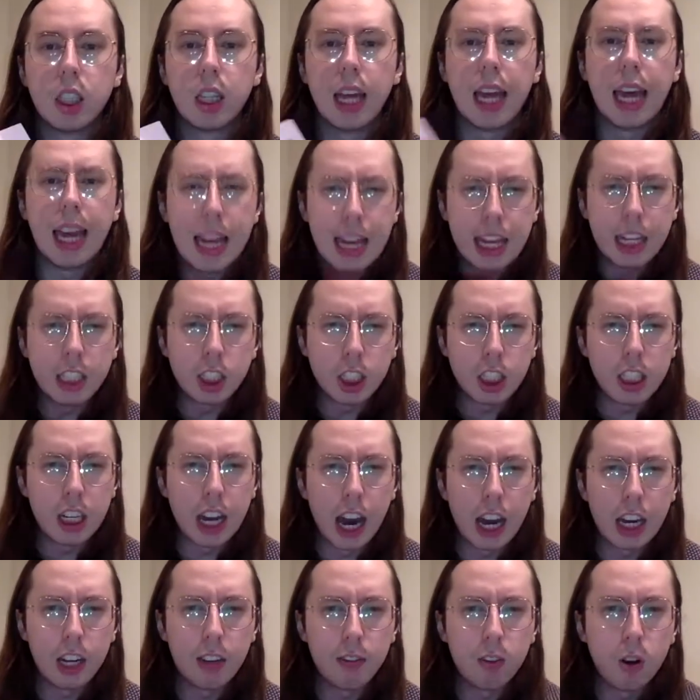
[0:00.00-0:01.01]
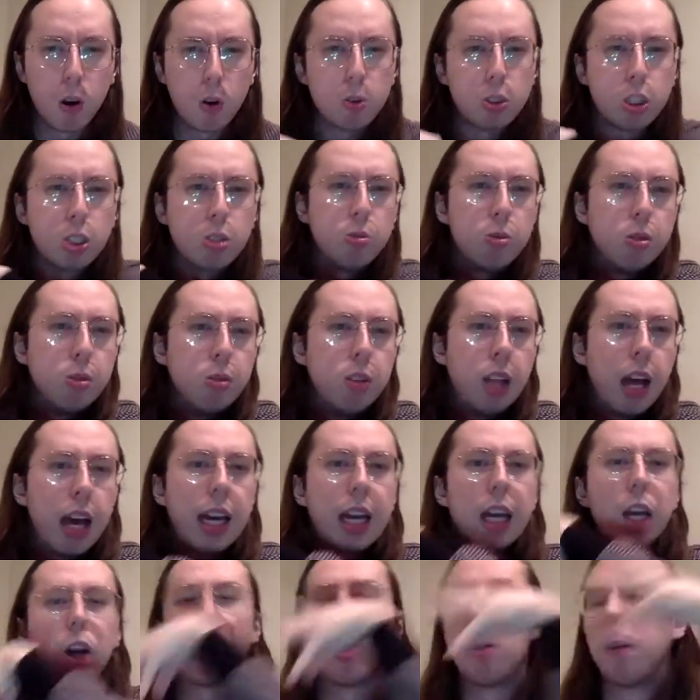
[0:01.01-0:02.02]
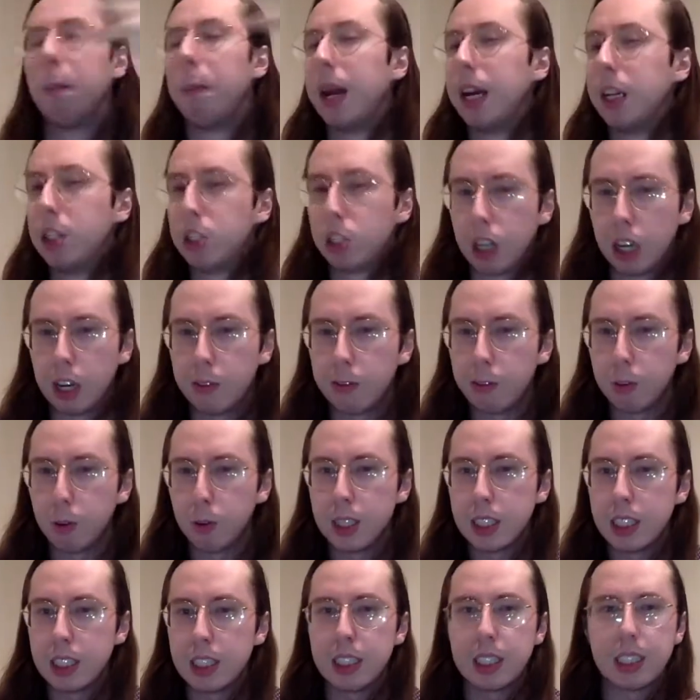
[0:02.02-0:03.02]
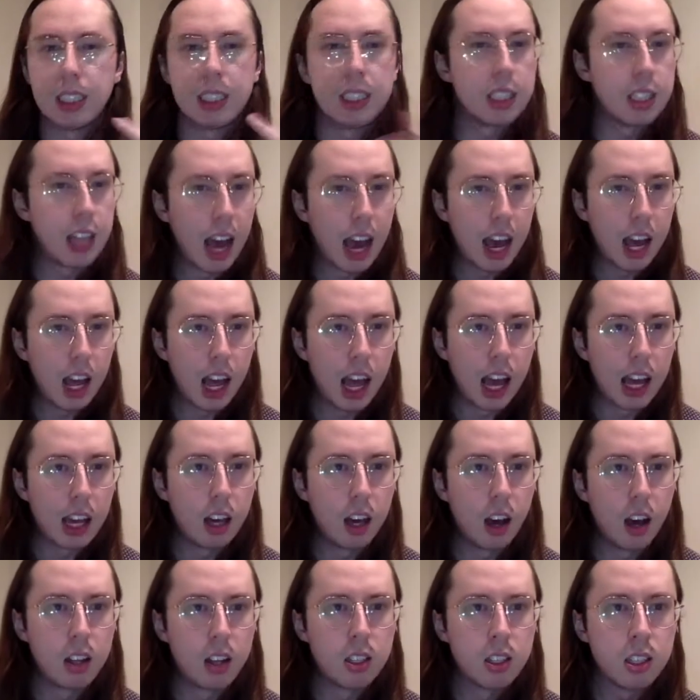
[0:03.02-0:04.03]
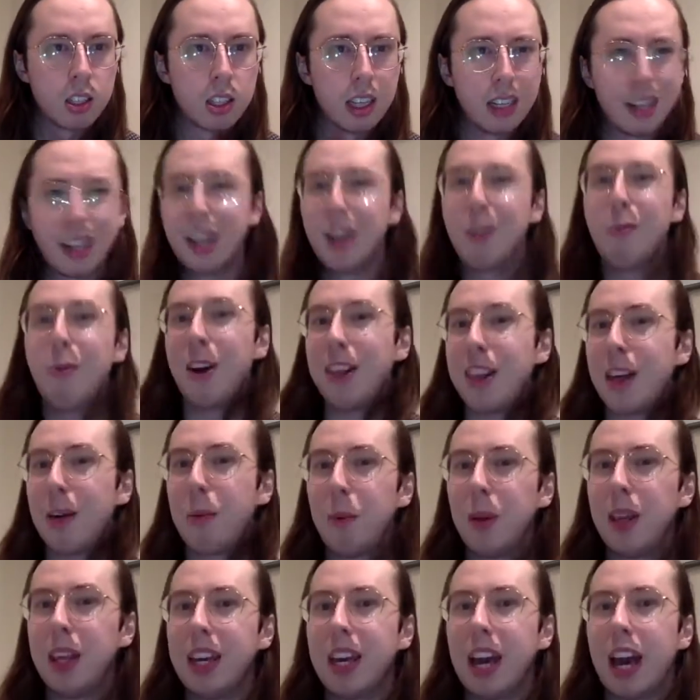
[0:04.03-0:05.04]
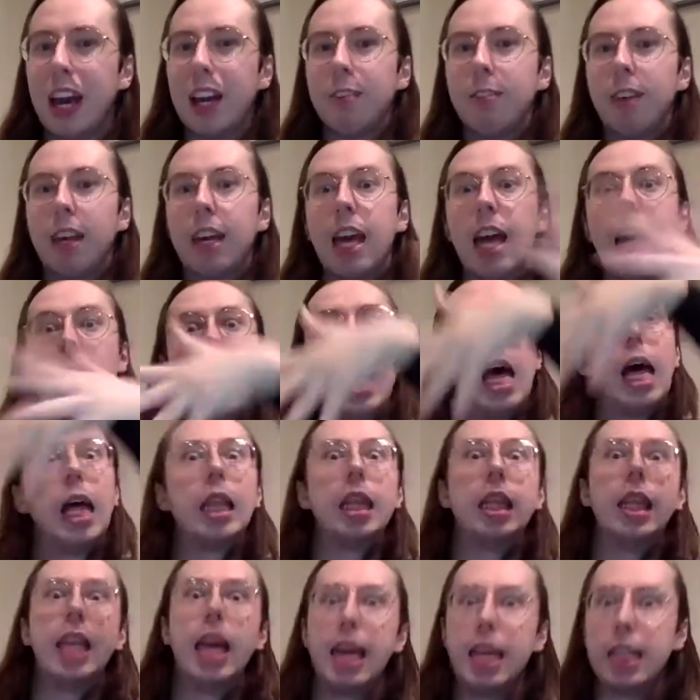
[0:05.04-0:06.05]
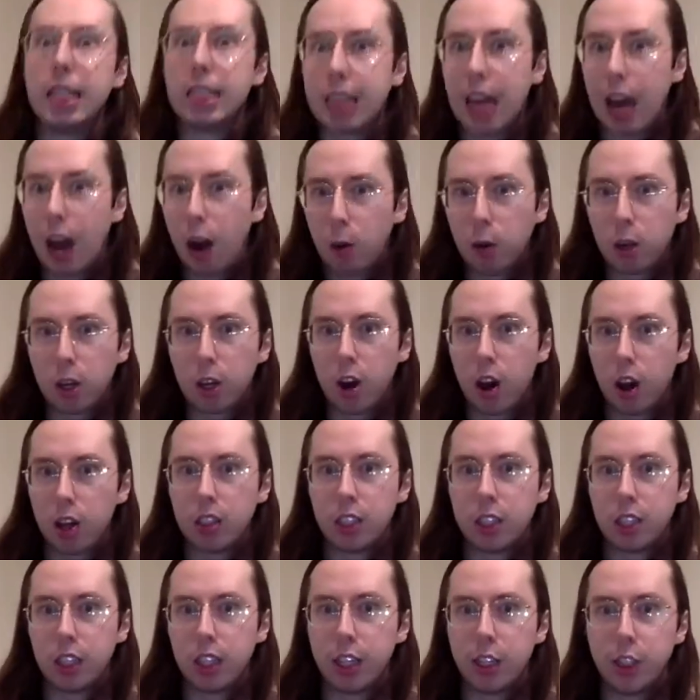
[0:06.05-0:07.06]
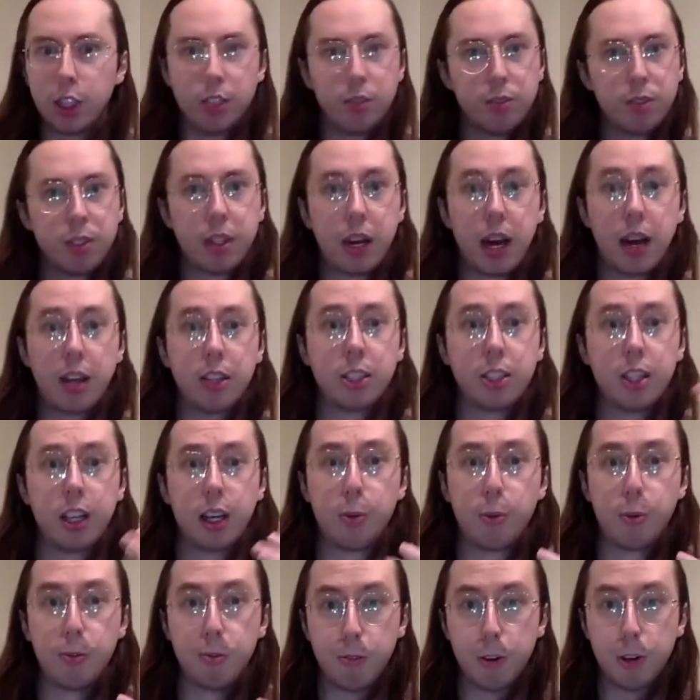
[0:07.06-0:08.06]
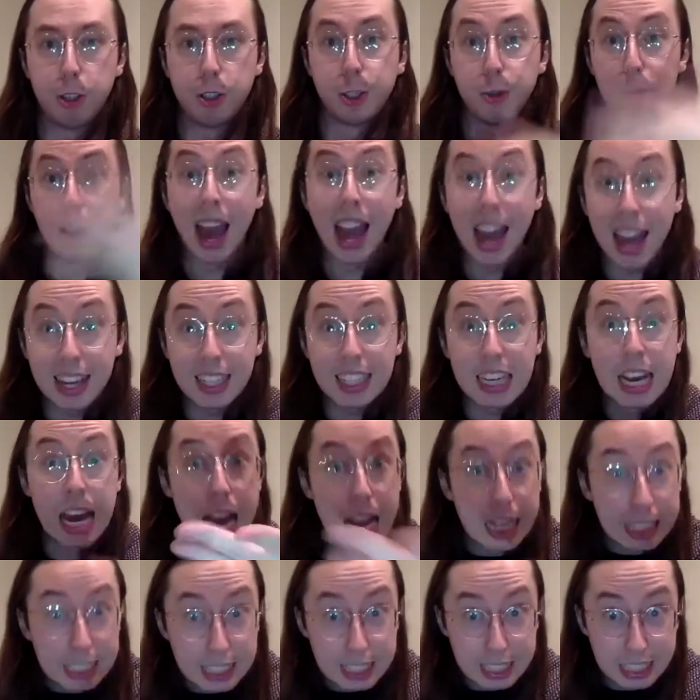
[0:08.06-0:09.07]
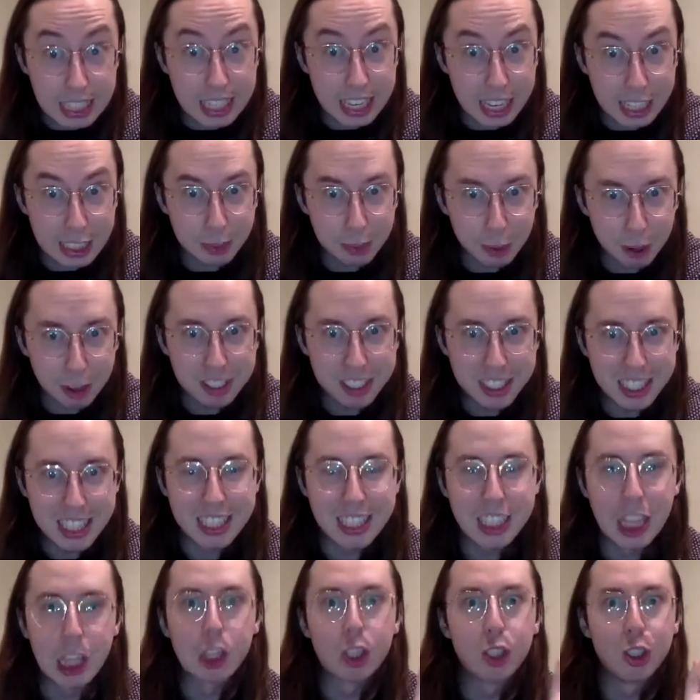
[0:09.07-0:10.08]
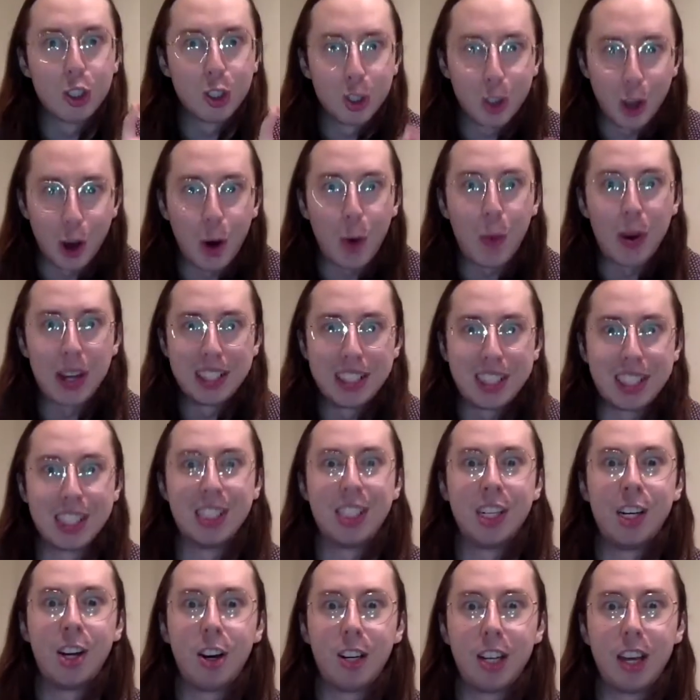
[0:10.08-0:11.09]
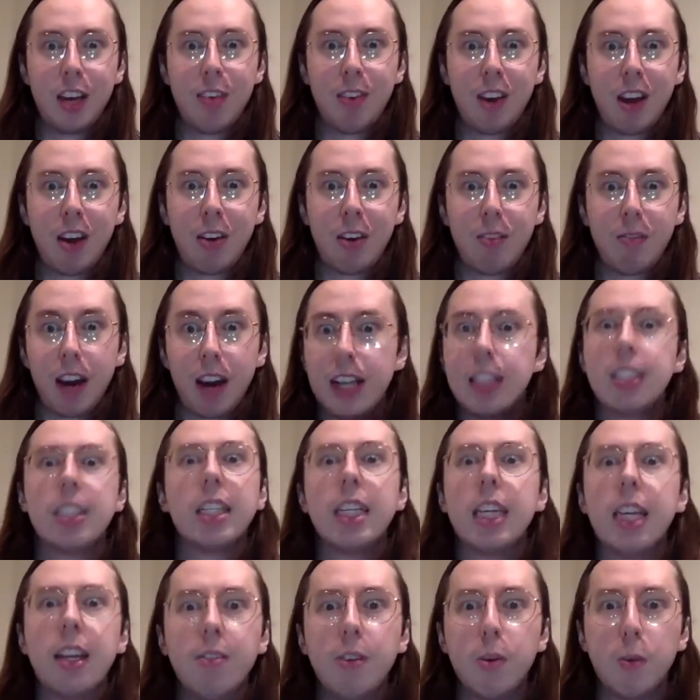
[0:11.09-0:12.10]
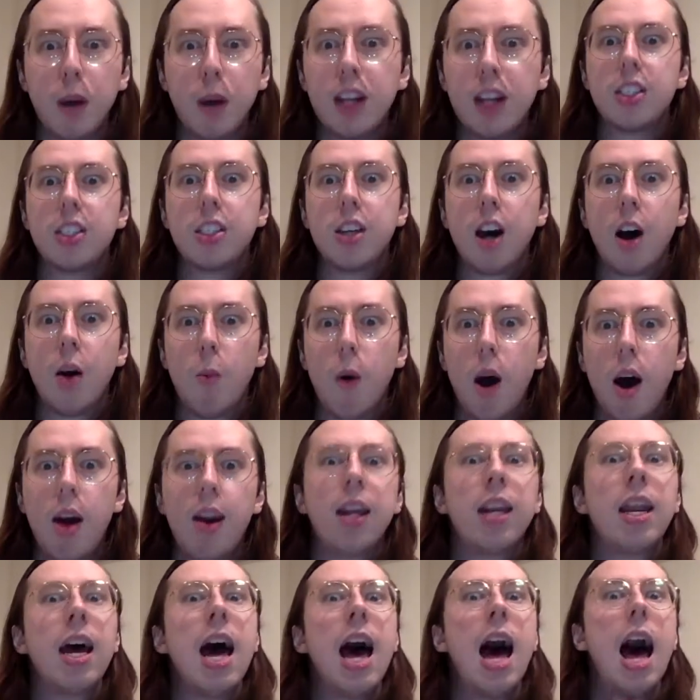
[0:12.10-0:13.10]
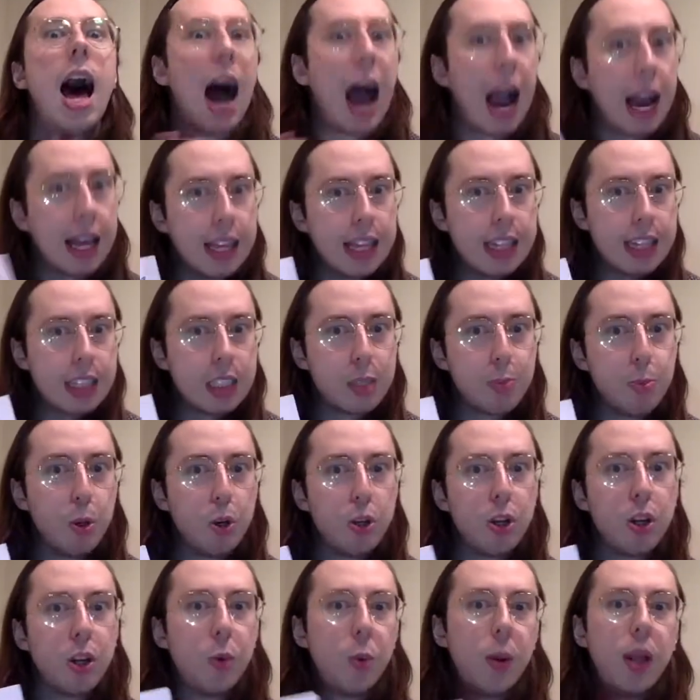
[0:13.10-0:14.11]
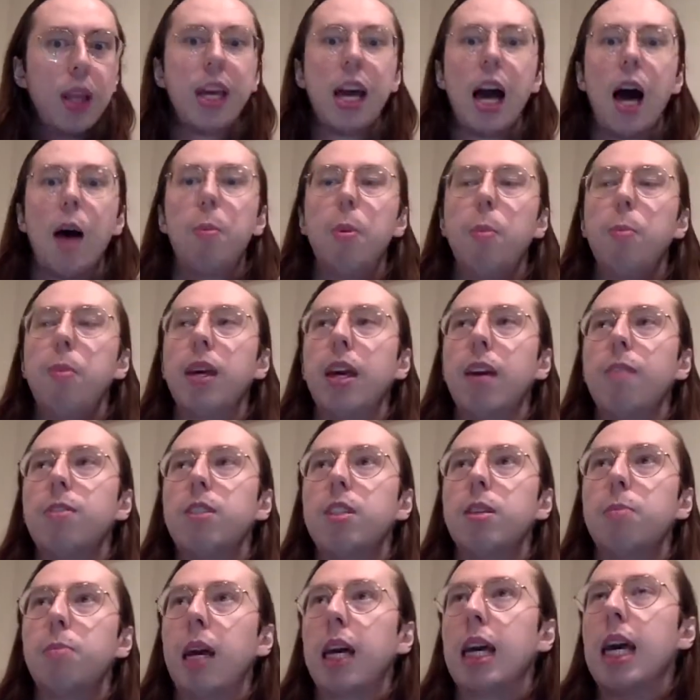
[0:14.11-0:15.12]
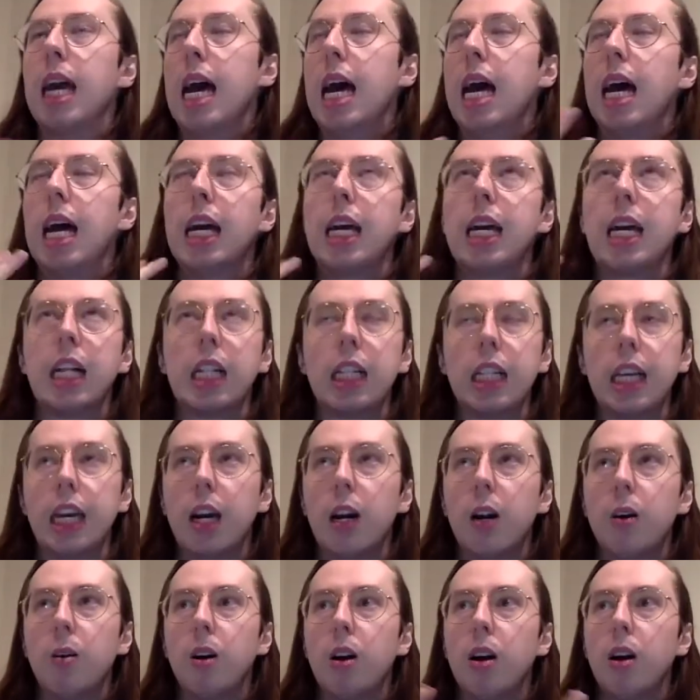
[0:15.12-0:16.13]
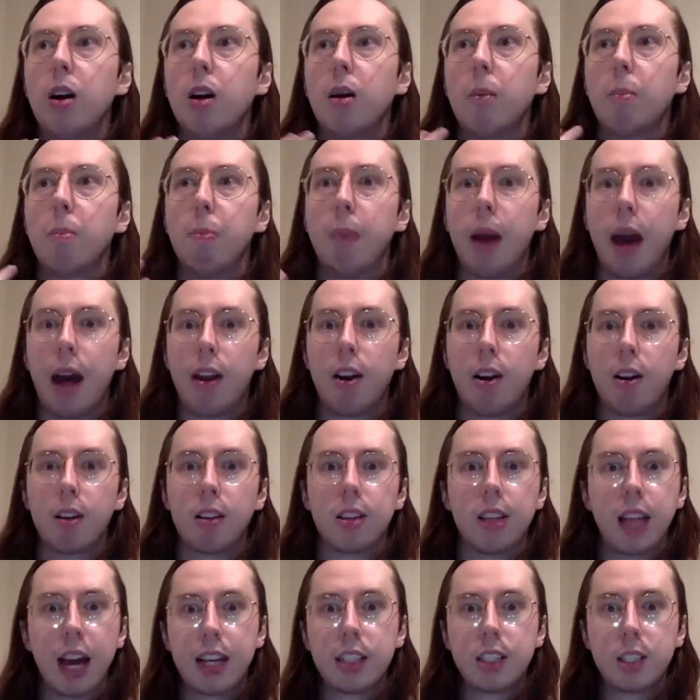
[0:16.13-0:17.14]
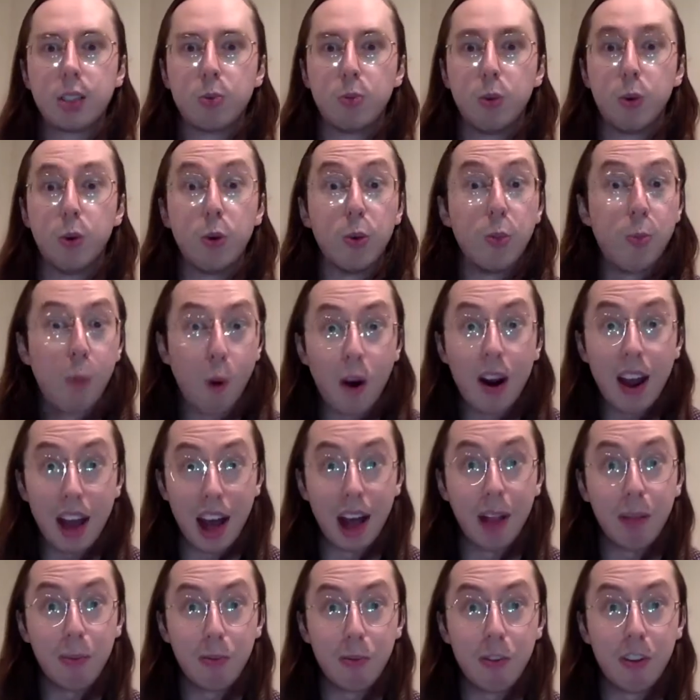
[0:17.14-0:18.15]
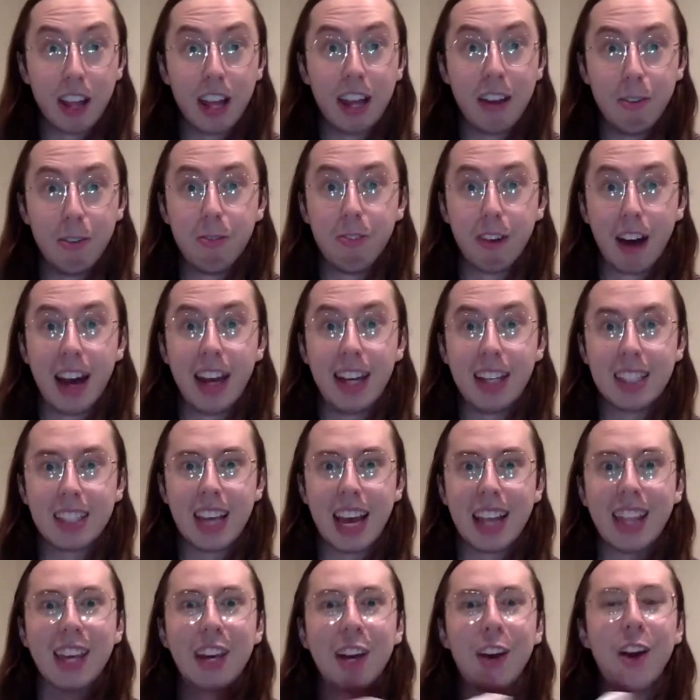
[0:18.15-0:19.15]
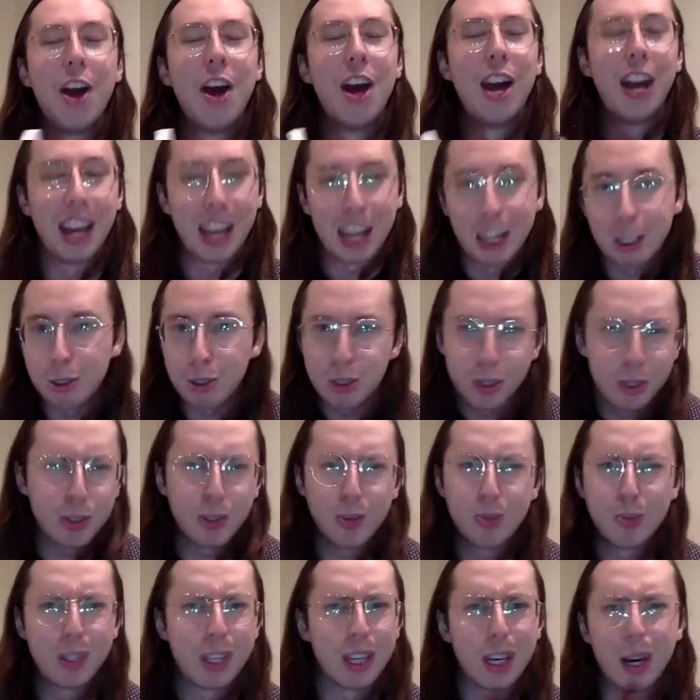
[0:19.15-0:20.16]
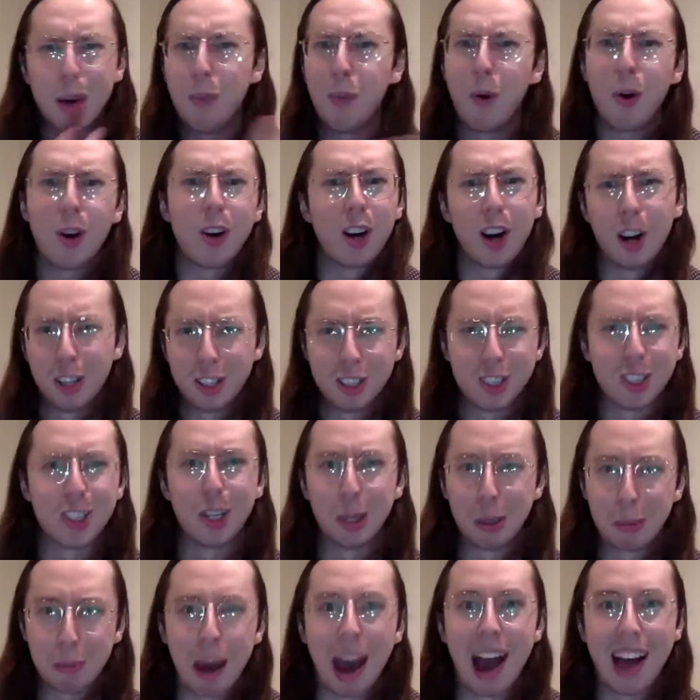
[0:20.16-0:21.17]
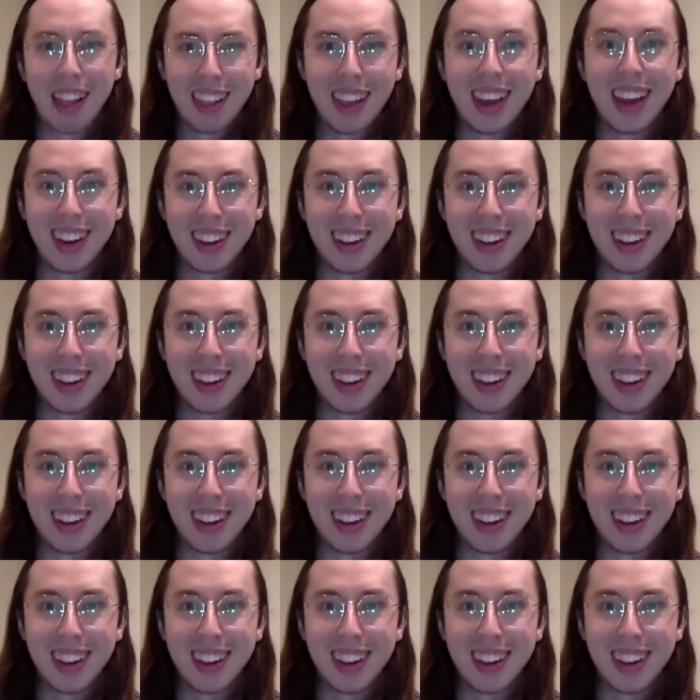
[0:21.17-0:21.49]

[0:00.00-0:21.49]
In it, she kind of goes through like her major influences and style icons in, in a way that really kind of like lays out a constellation of styles to like refer to. And seeing as Percy is like so insistent on giving out advice, even when not wanted, I think this book could really help him give some like clearer, better, less rude, more helpful advice and like introduce him to like a more cultured palette.